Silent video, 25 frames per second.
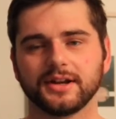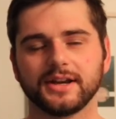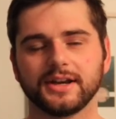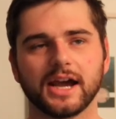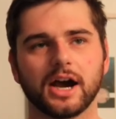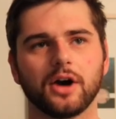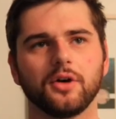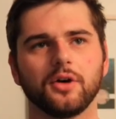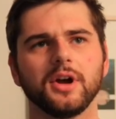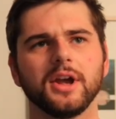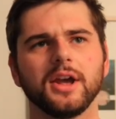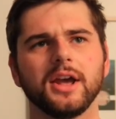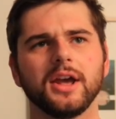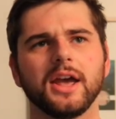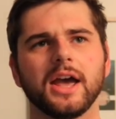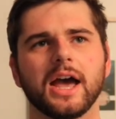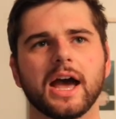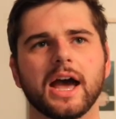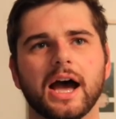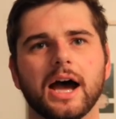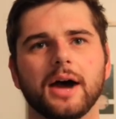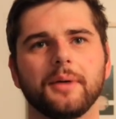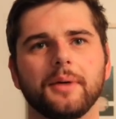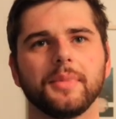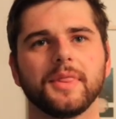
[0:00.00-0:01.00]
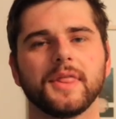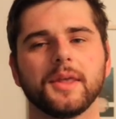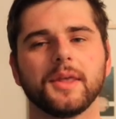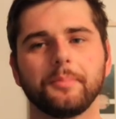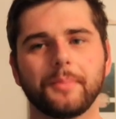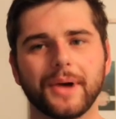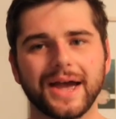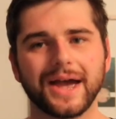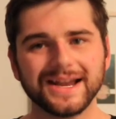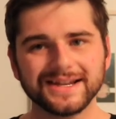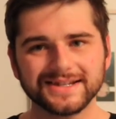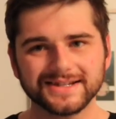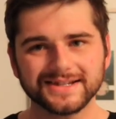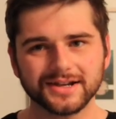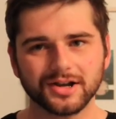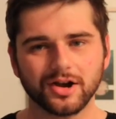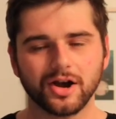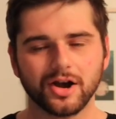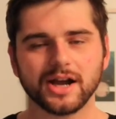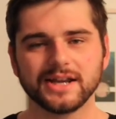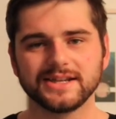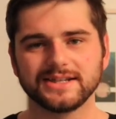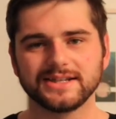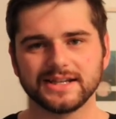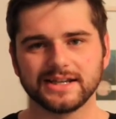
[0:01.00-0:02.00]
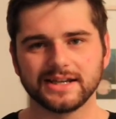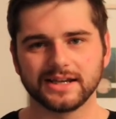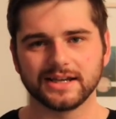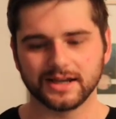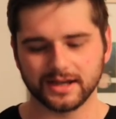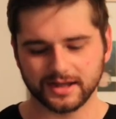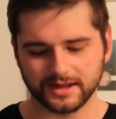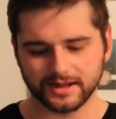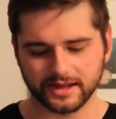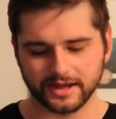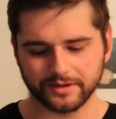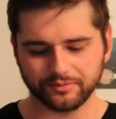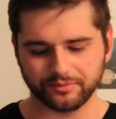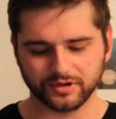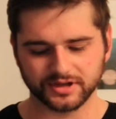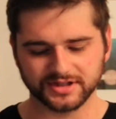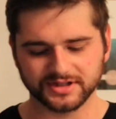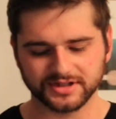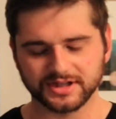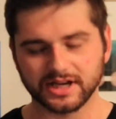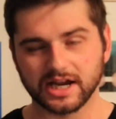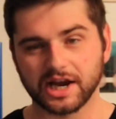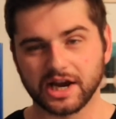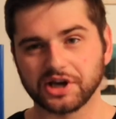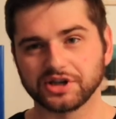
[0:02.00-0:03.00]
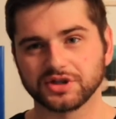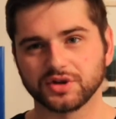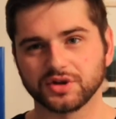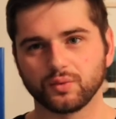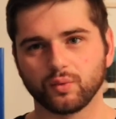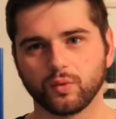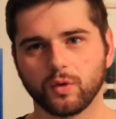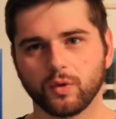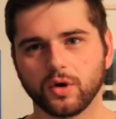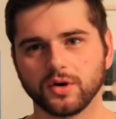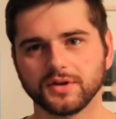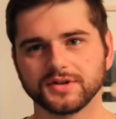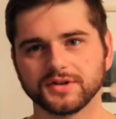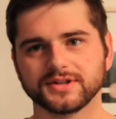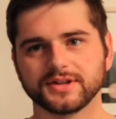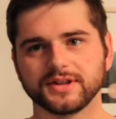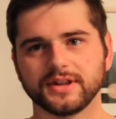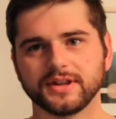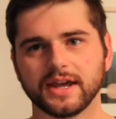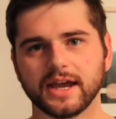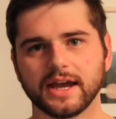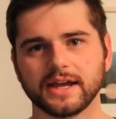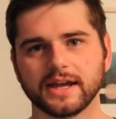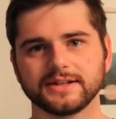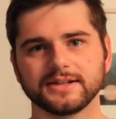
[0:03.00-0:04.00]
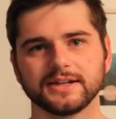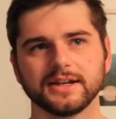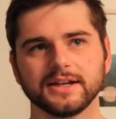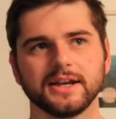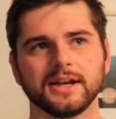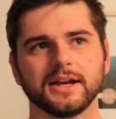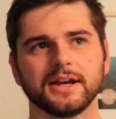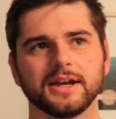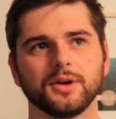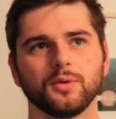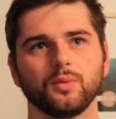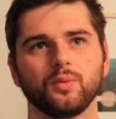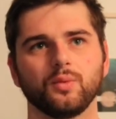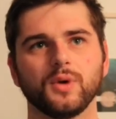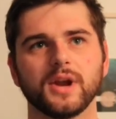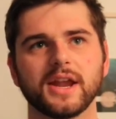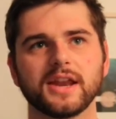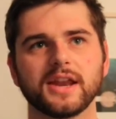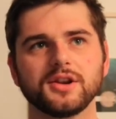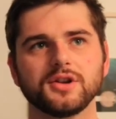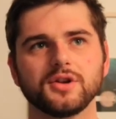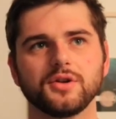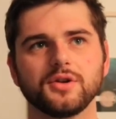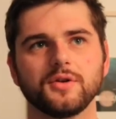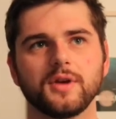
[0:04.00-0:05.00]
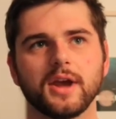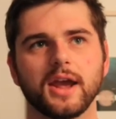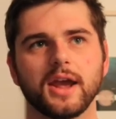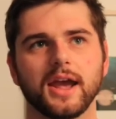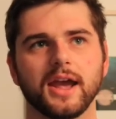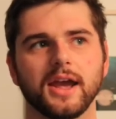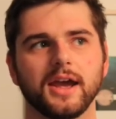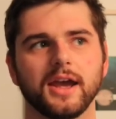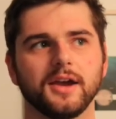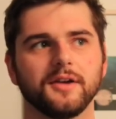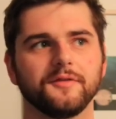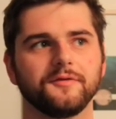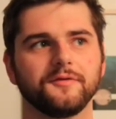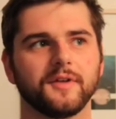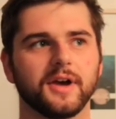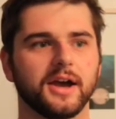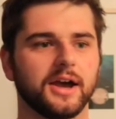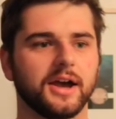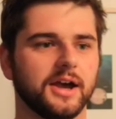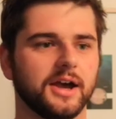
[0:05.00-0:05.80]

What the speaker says: Now, the basic idea in that presentation was that when you have